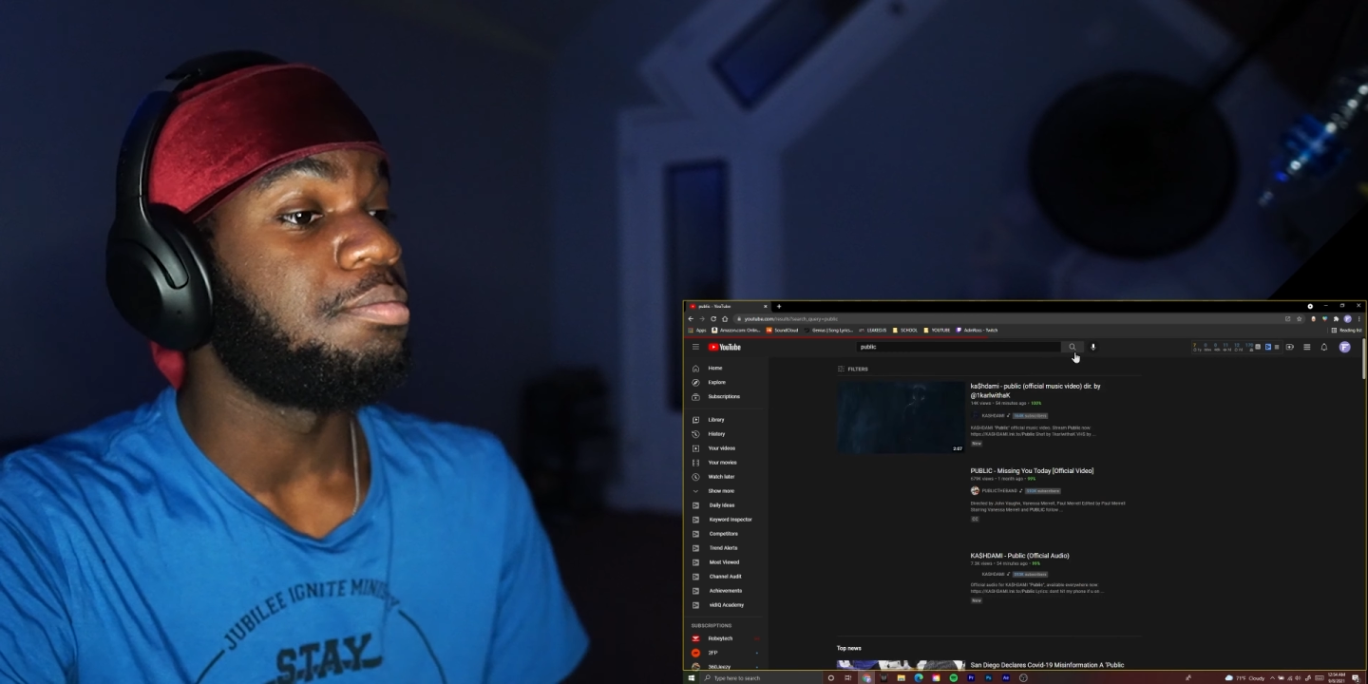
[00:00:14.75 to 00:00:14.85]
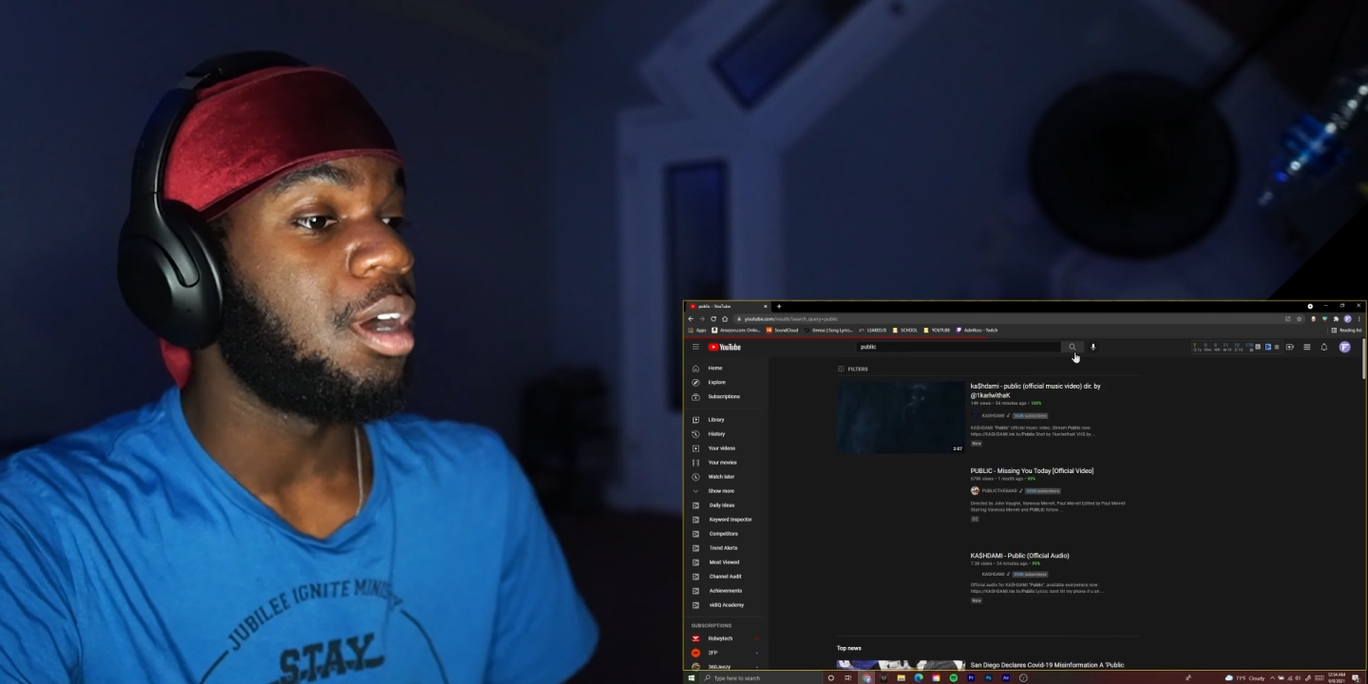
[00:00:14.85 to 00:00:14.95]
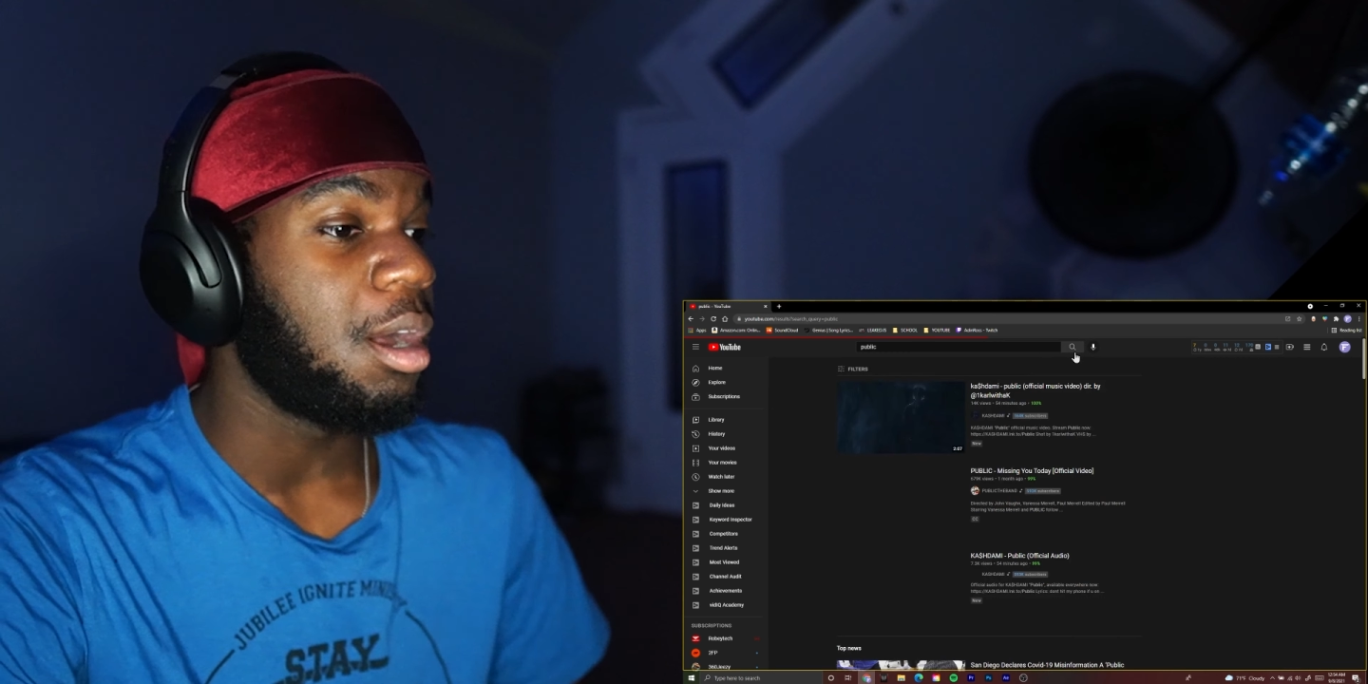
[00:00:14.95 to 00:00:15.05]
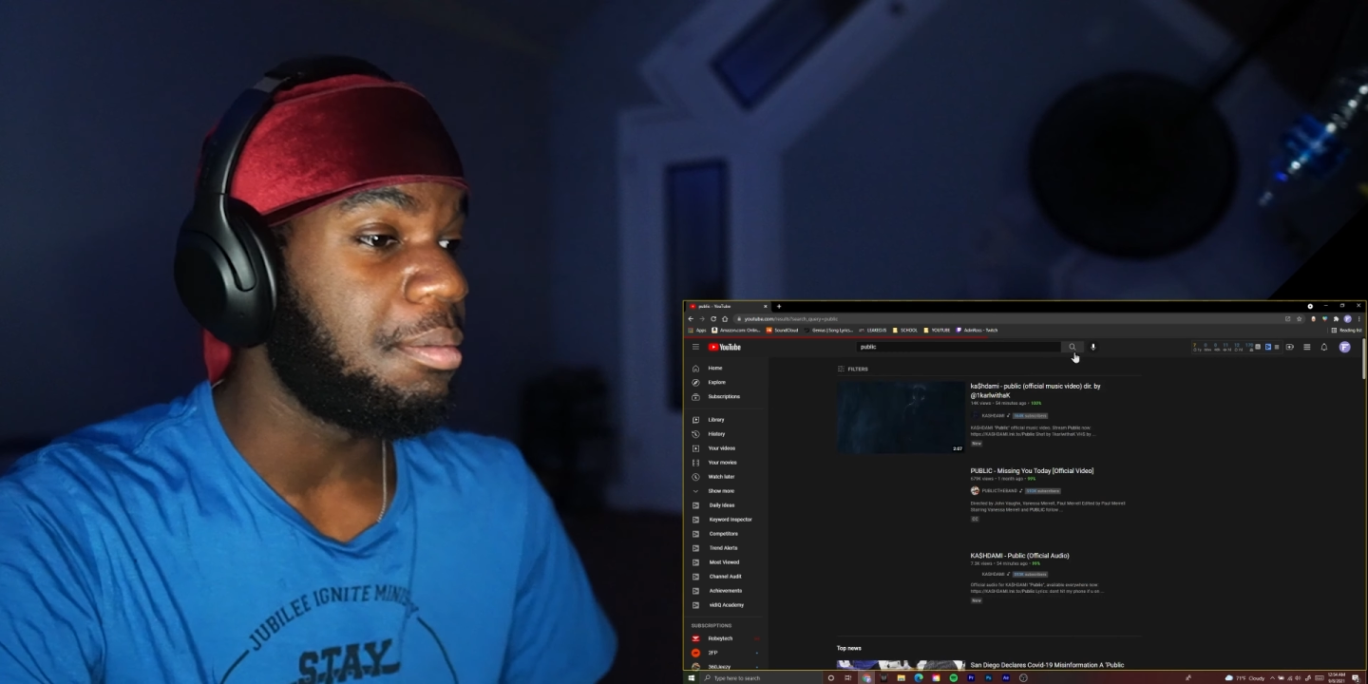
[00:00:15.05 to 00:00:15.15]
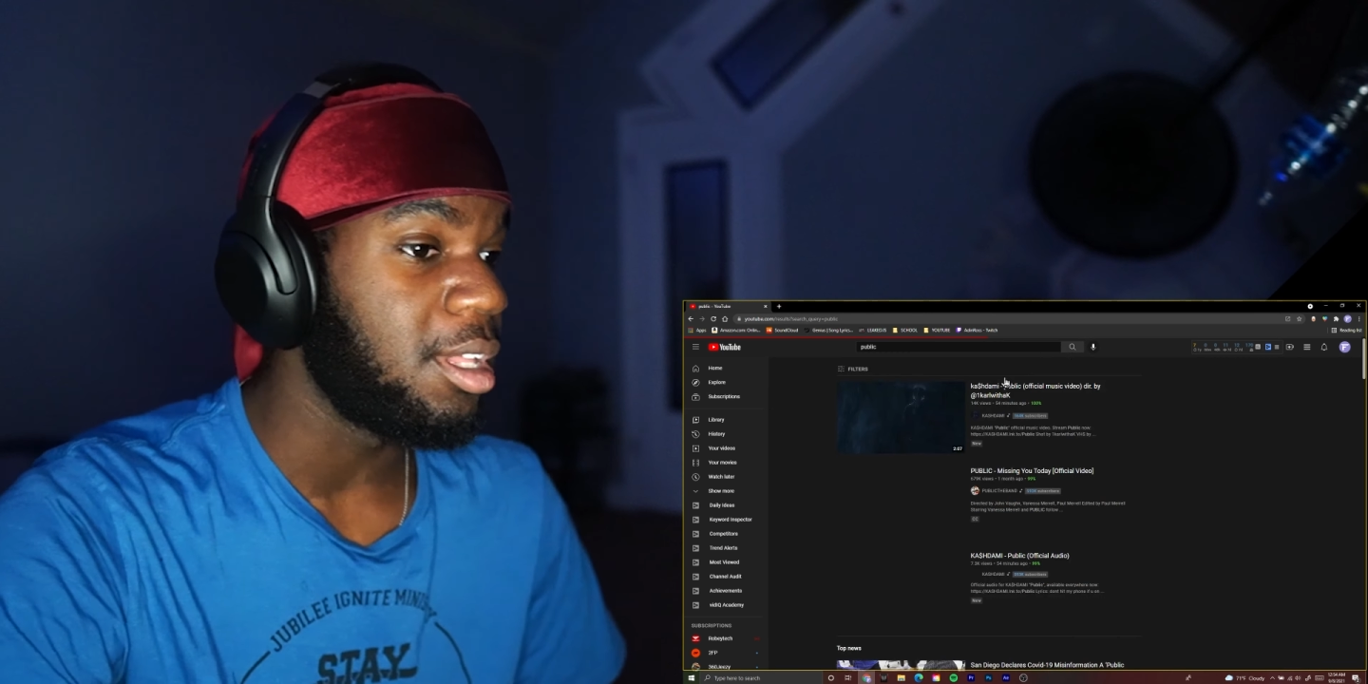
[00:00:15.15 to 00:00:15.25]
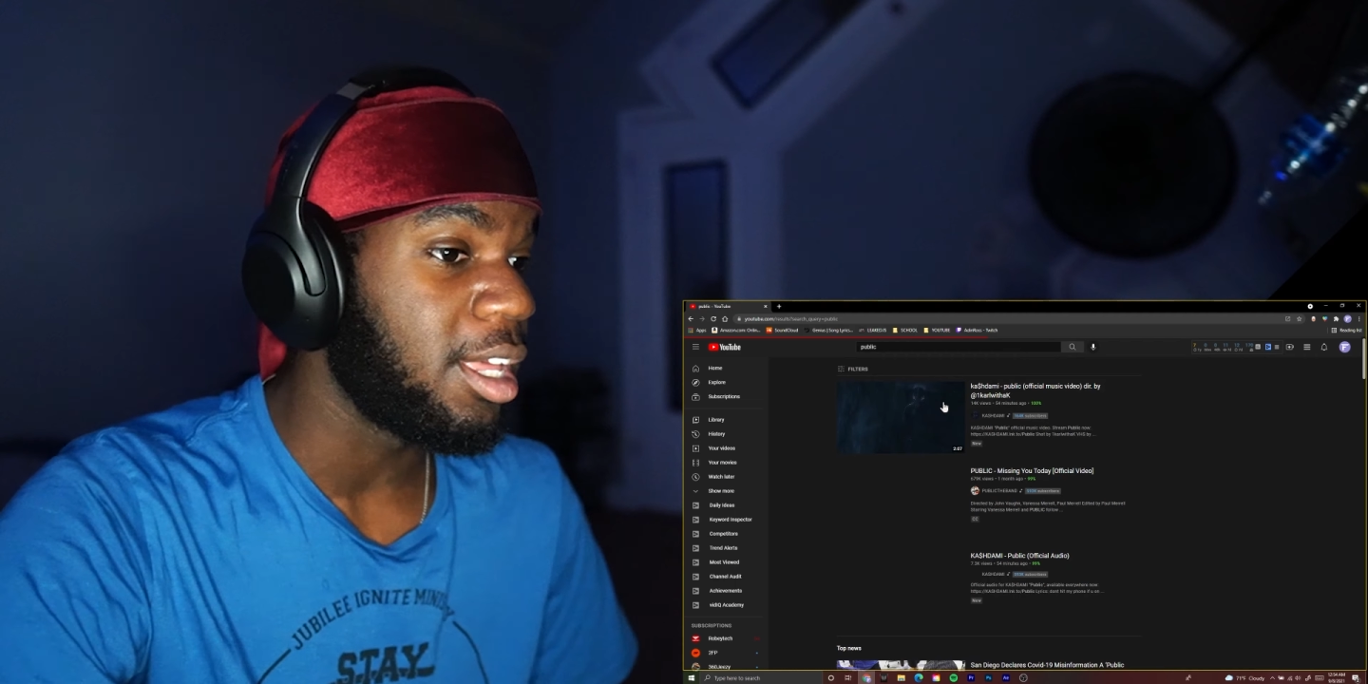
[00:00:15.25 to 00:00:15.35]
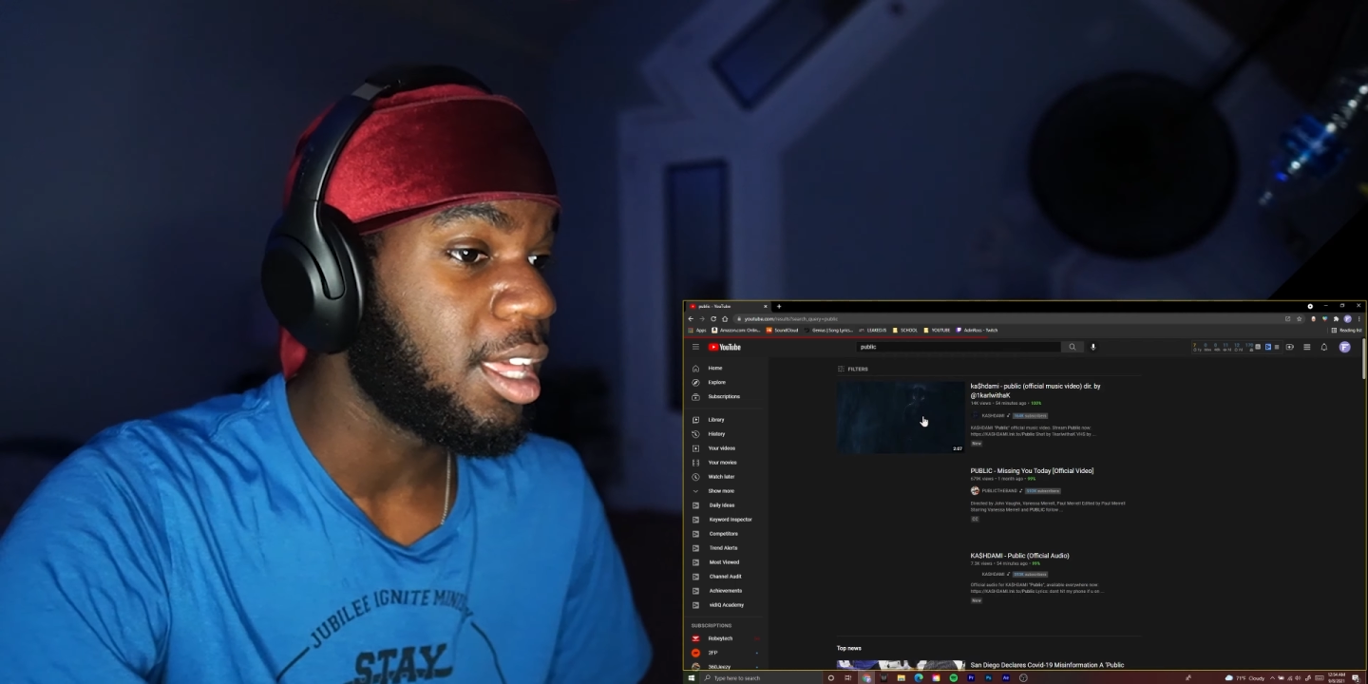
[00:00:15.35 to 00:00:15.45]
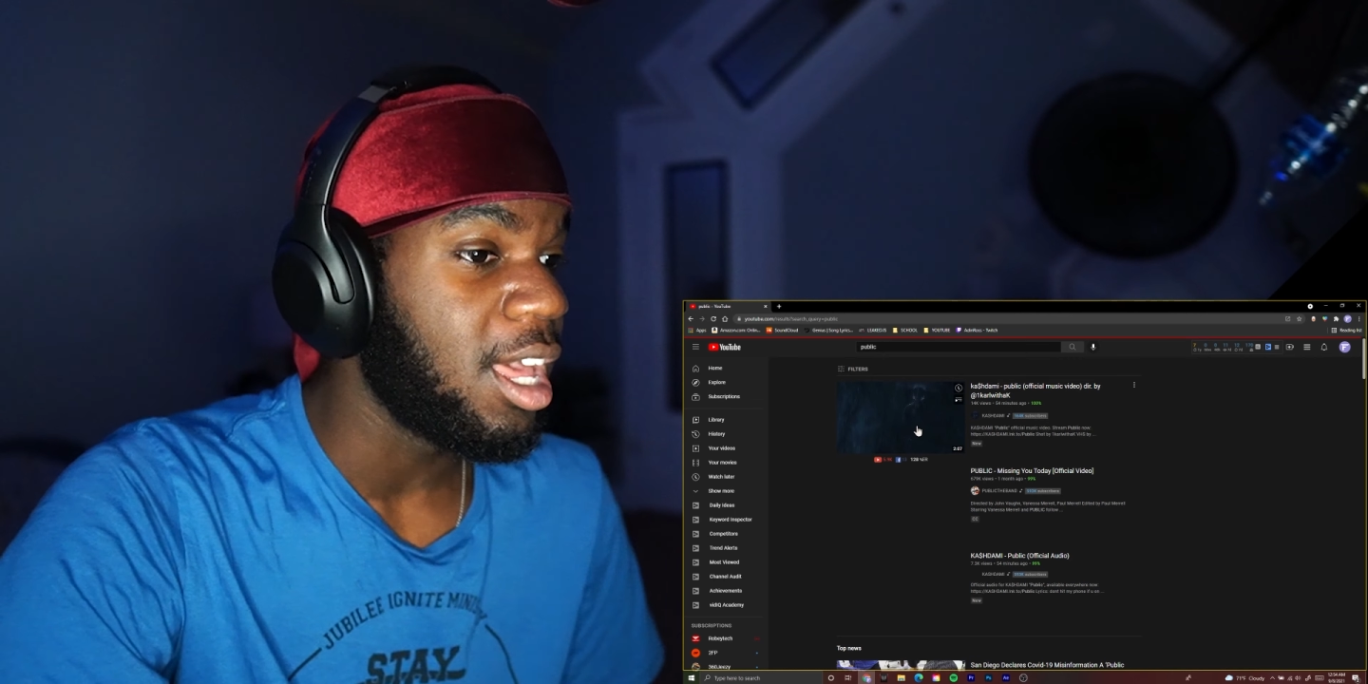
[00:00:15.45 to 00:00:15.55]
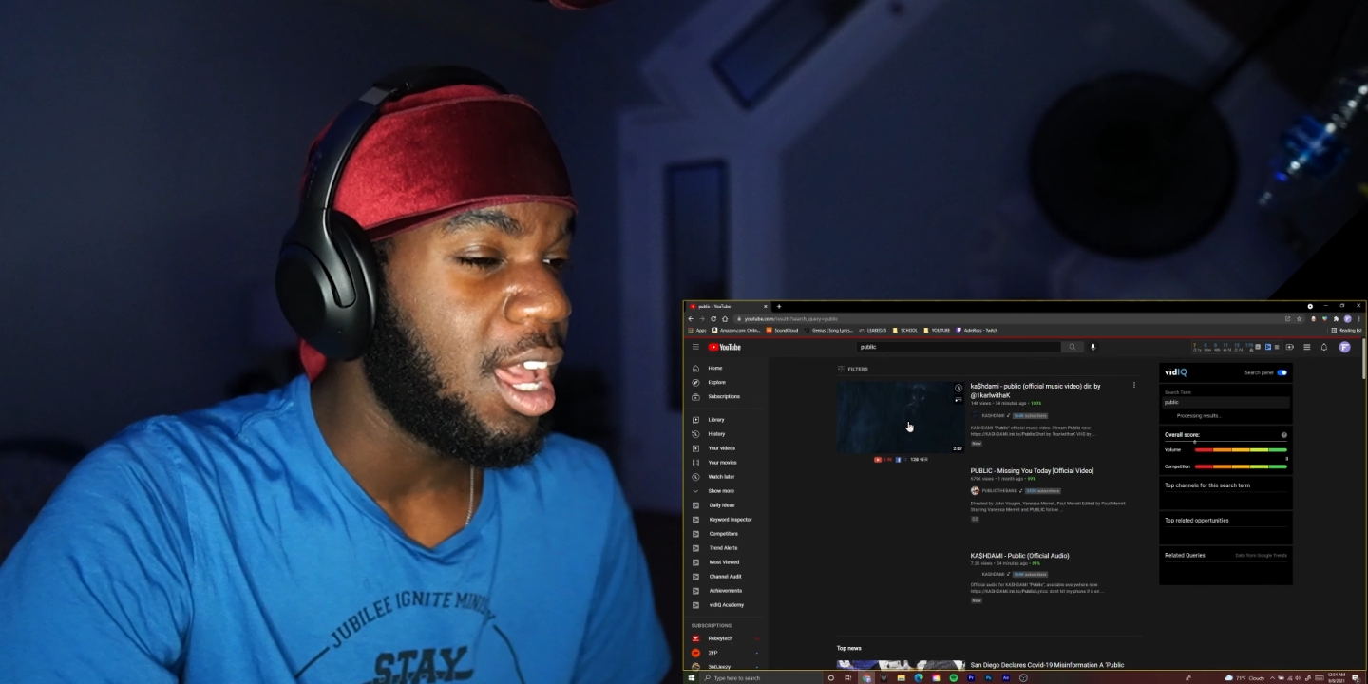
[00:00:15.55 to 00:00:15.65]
public.